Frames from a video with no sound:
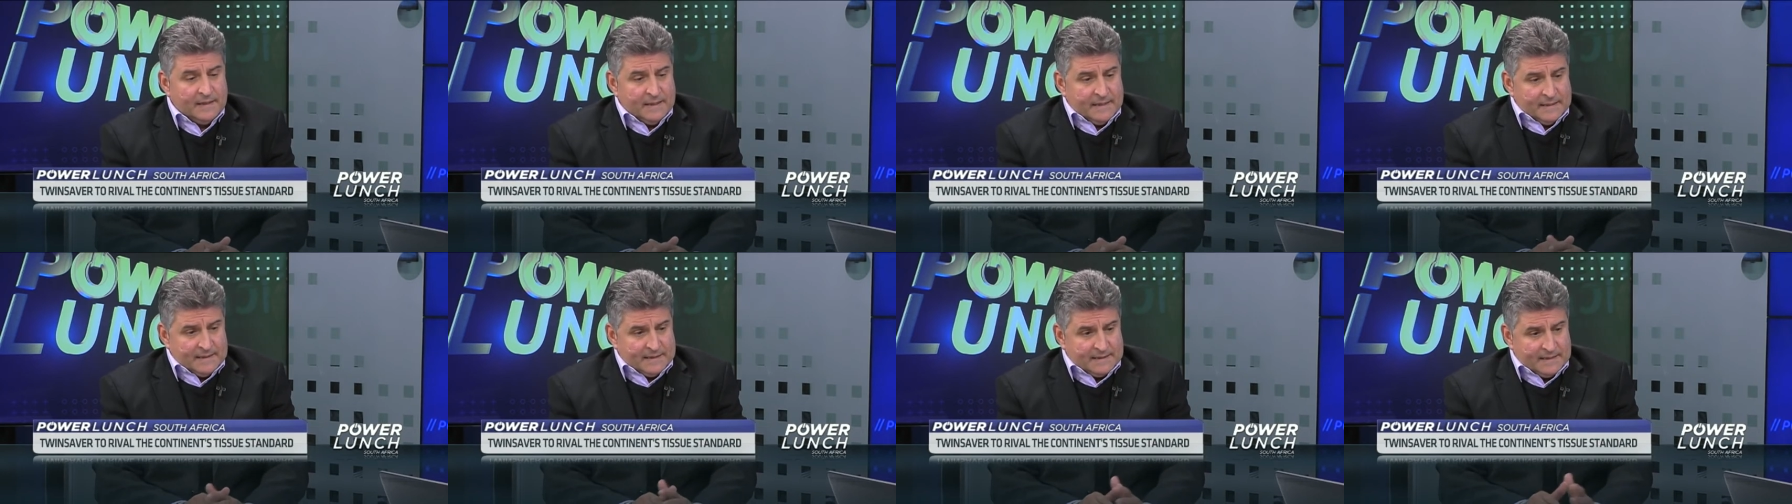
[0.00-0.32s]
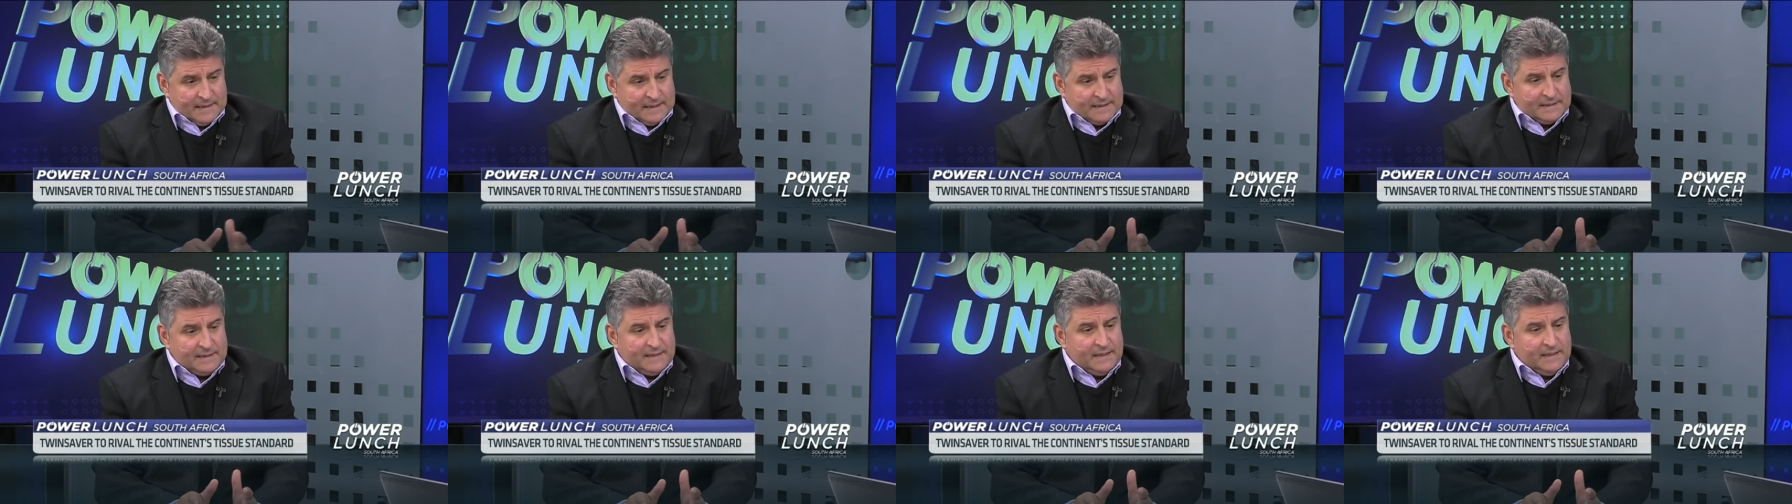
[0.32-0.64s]

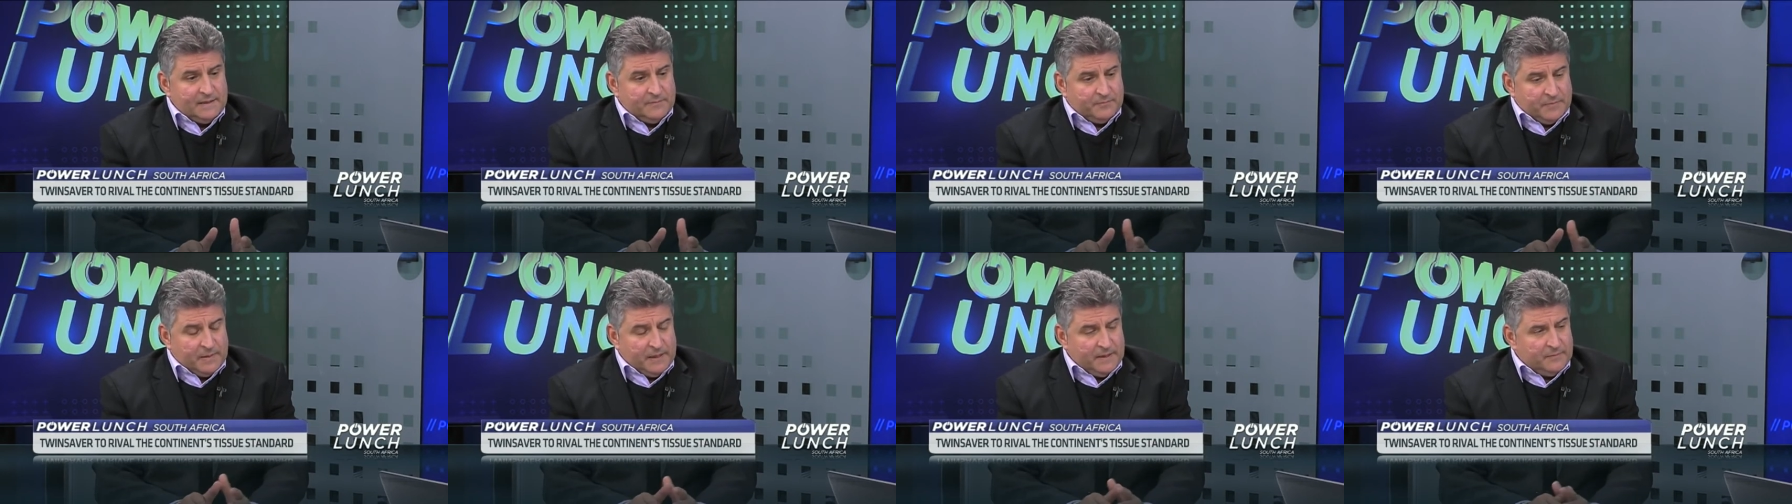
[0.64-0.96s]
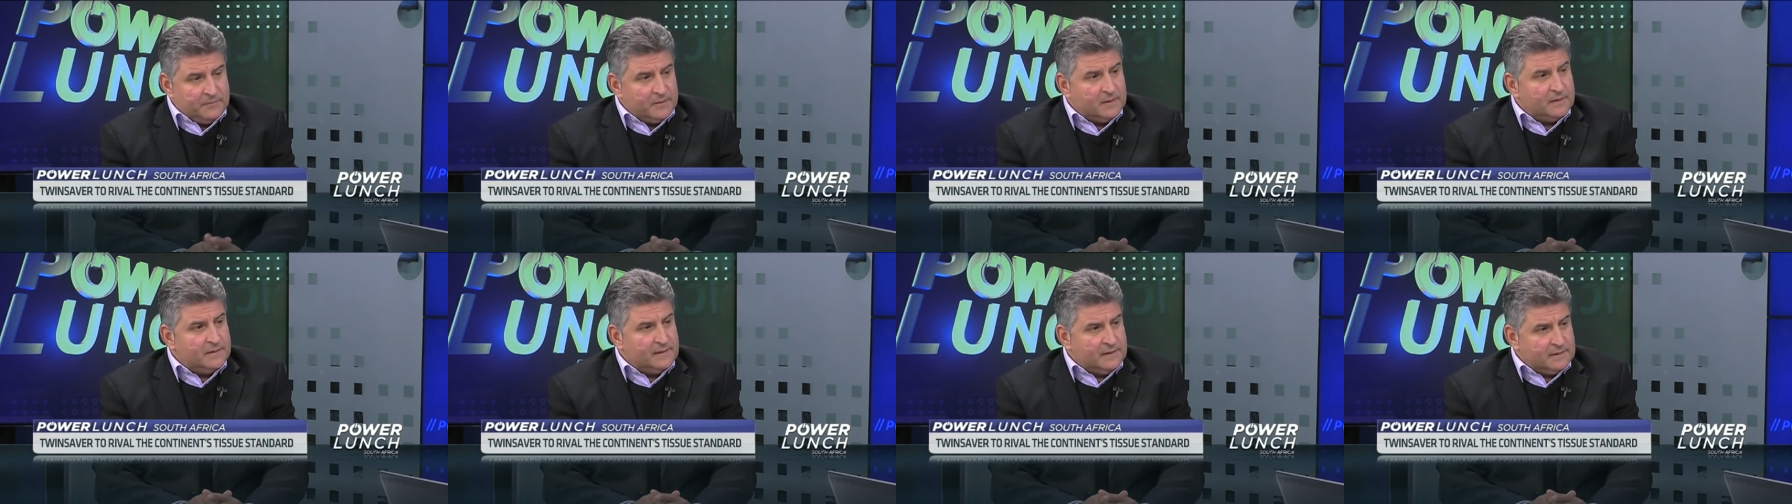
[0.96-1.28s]
16
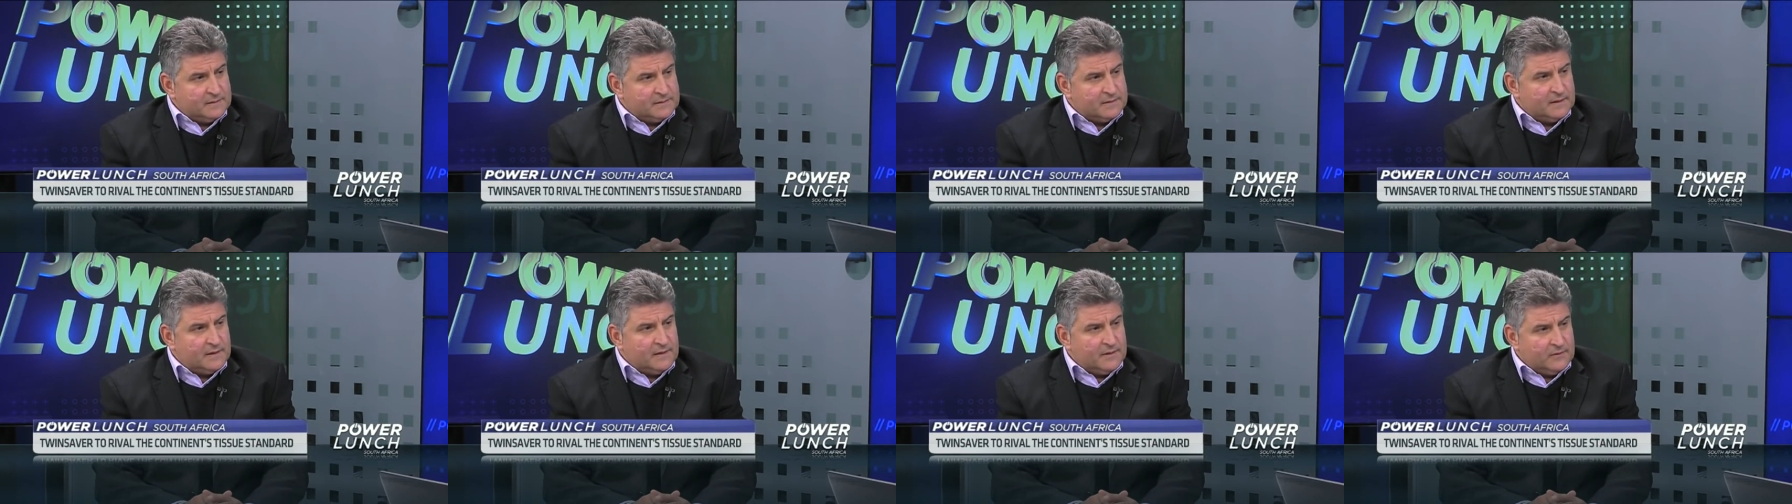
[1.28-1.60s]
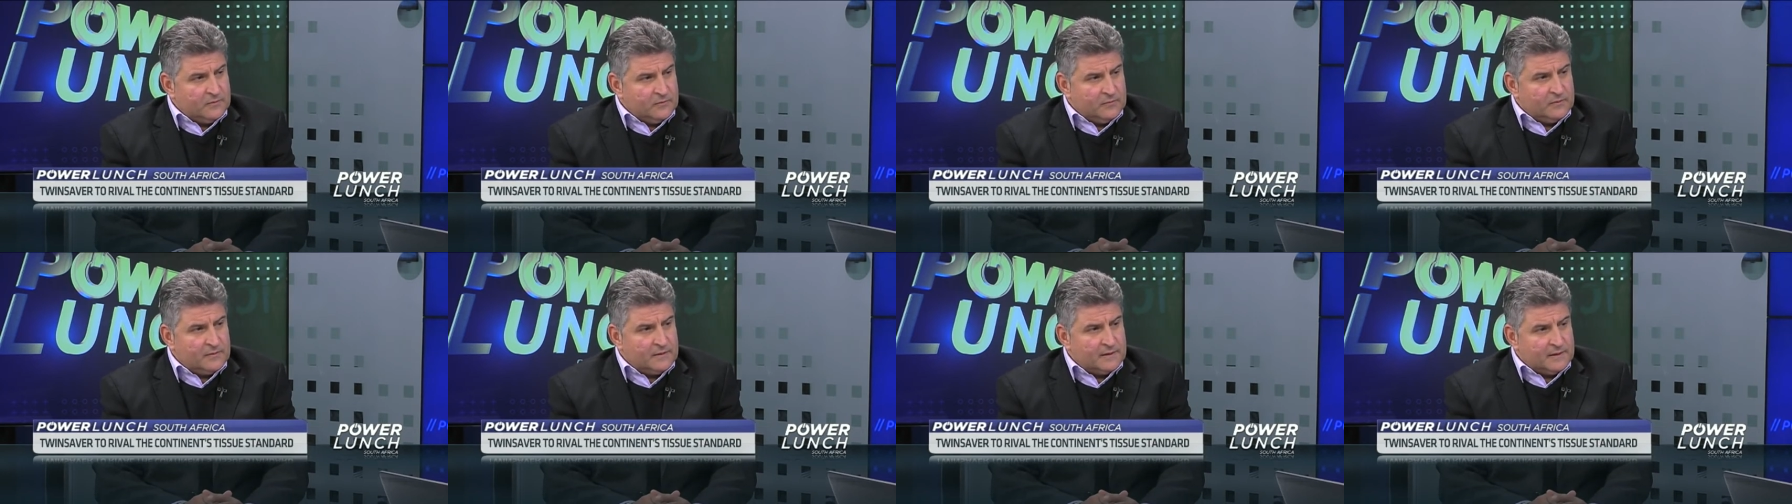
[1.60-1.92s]
people into our
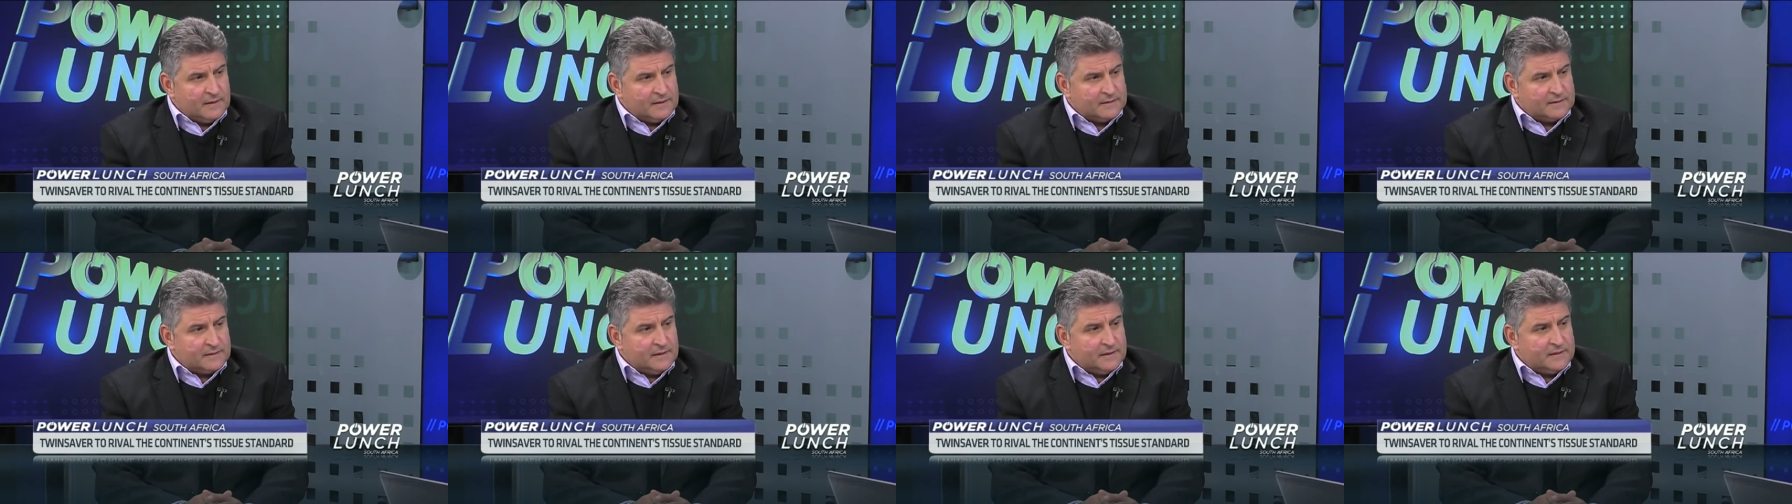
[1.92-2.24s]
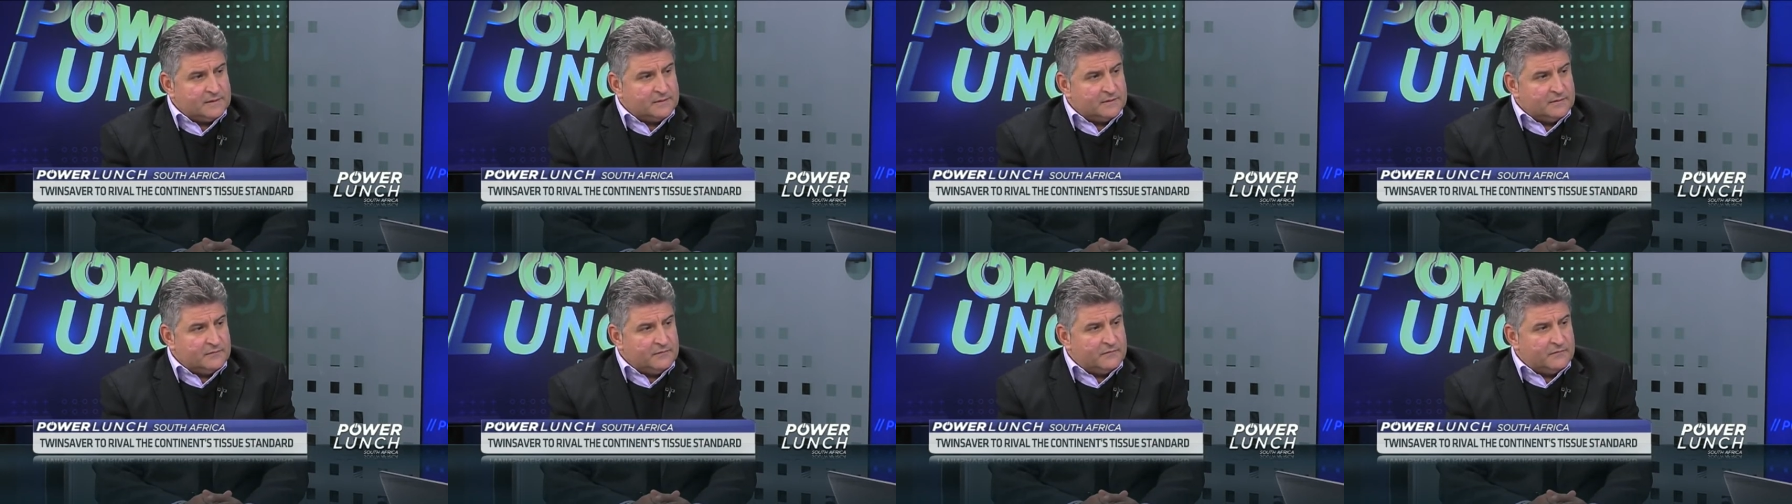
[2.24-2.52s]
organization